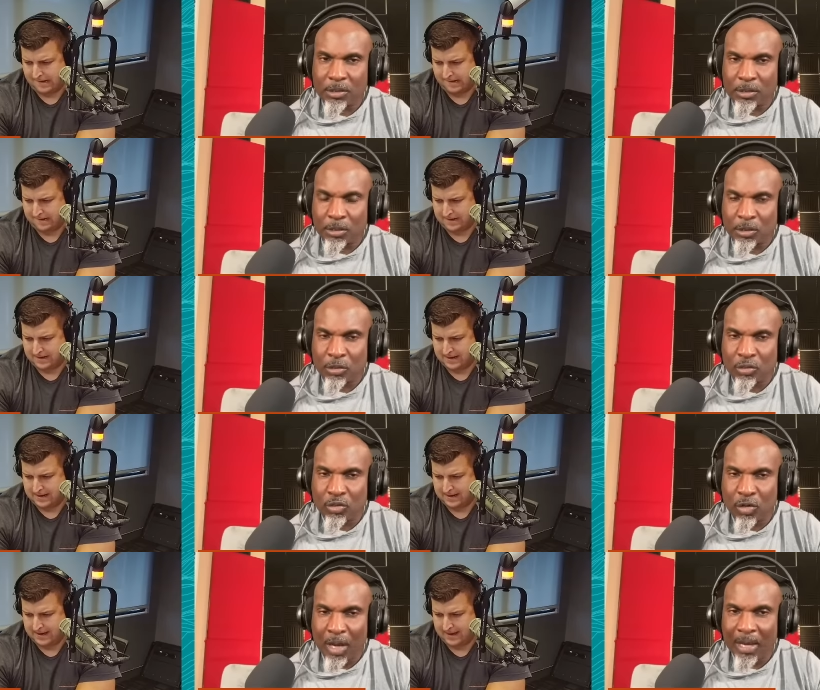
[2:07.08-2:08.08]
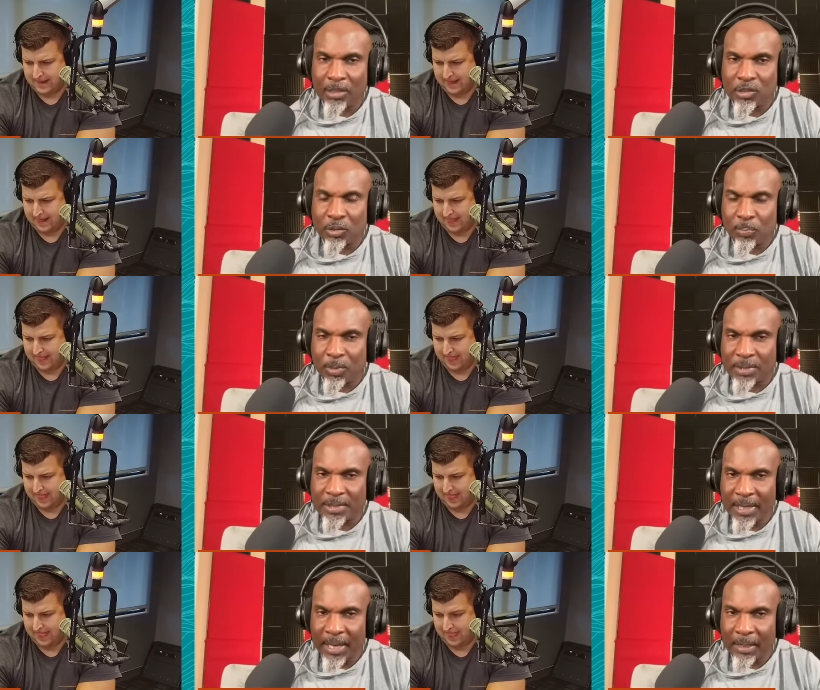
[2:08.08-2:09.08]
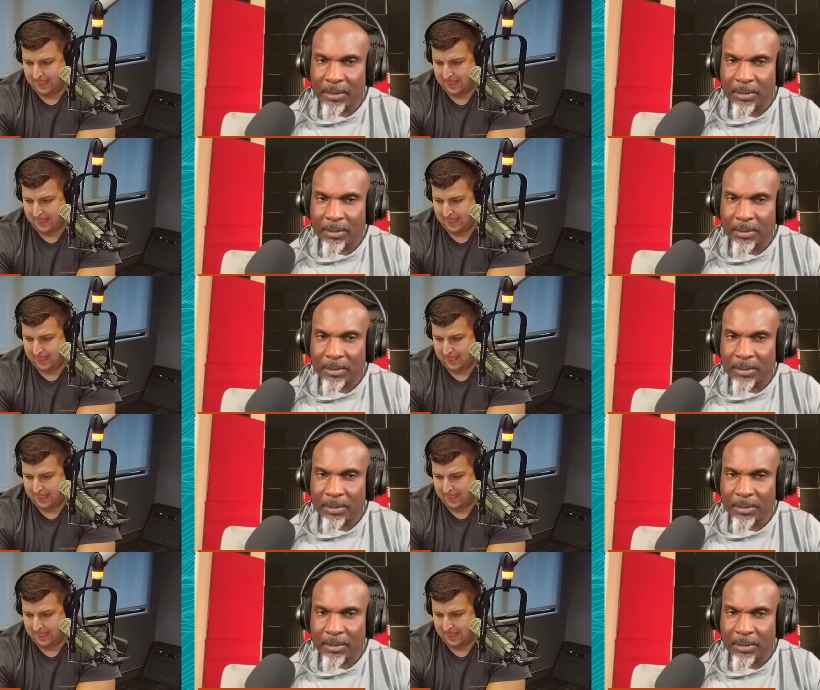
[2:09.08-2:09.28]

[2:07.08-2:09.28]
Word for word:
Speaker 1: you try to protect,